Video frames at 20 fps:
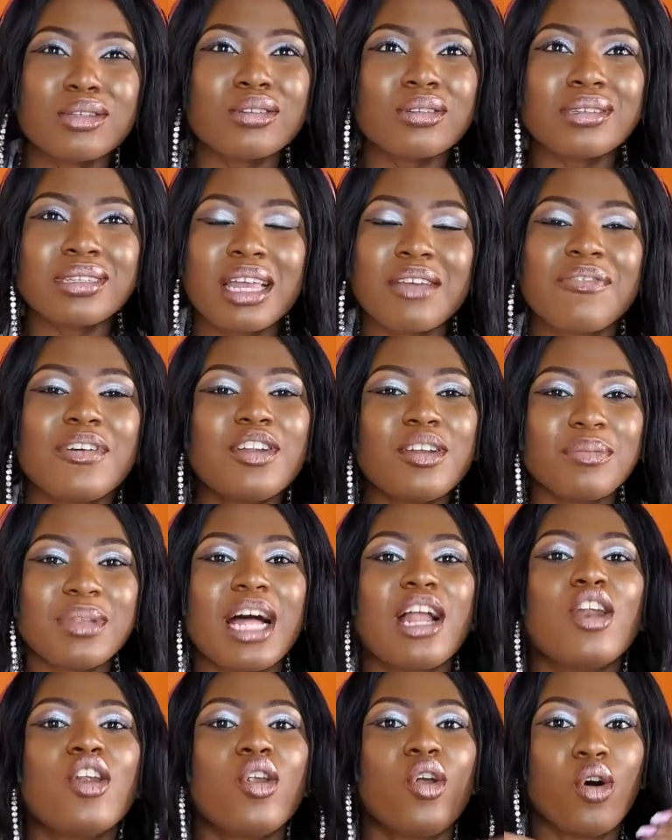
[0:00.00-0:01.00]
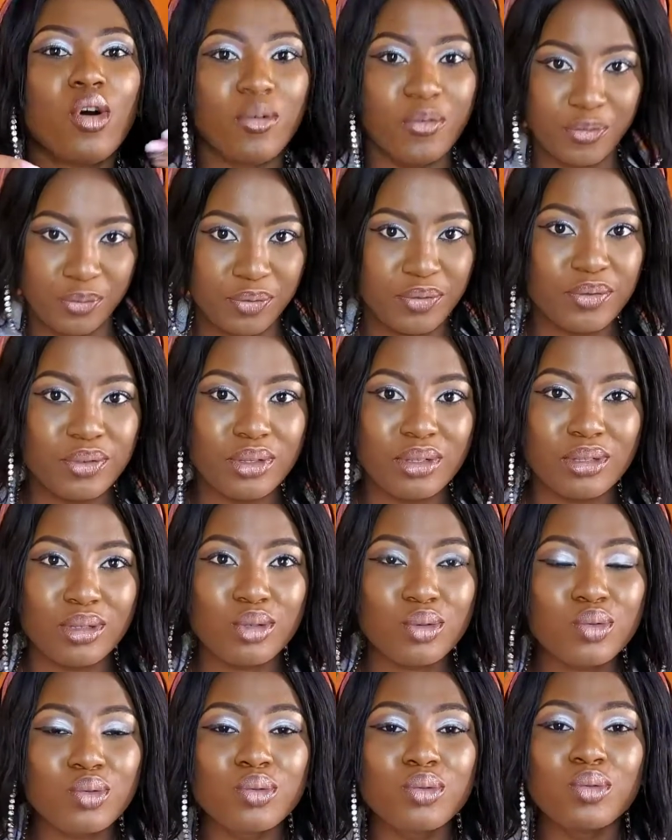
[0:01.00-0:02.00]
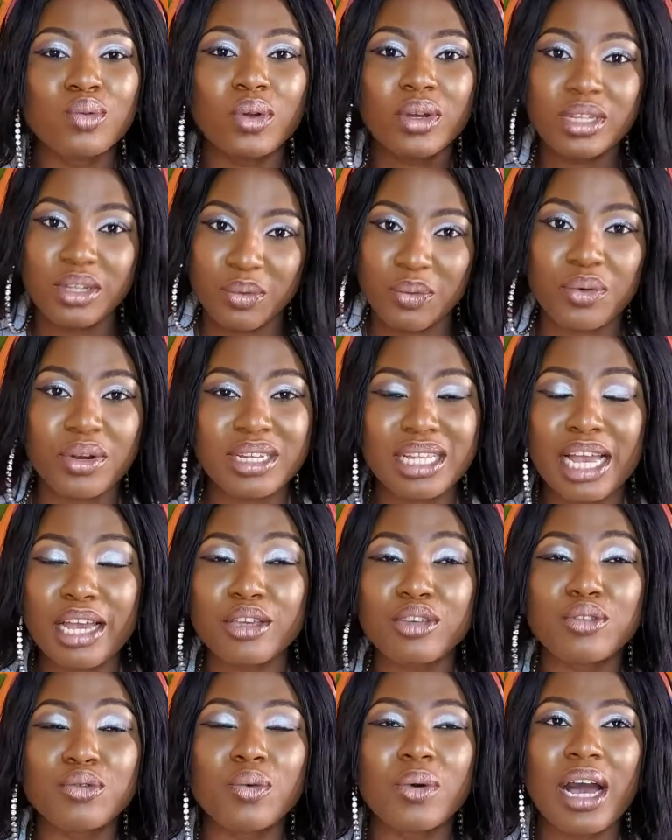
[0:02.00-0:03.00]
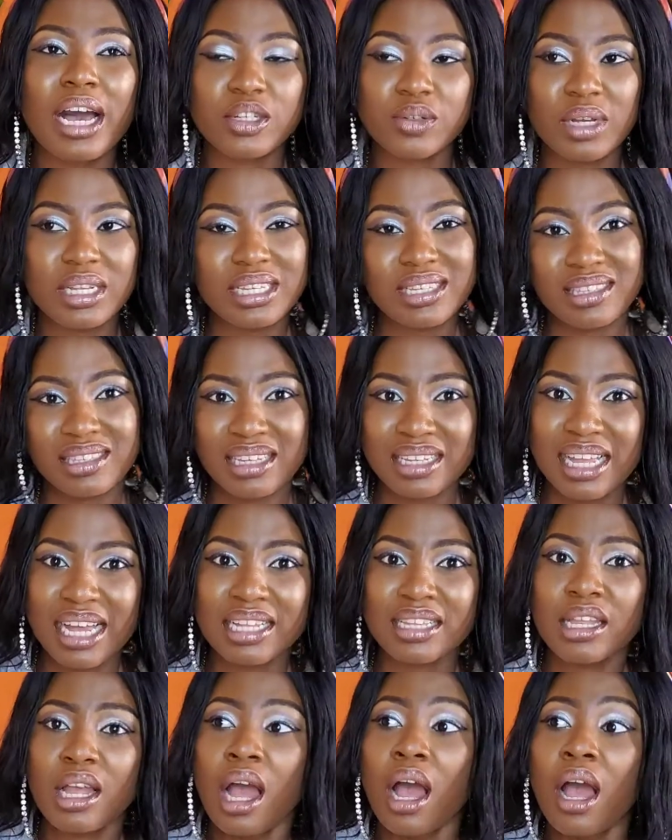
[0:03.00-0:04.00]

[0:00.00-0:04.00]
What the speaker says: develop that love to know the word, and you actually see that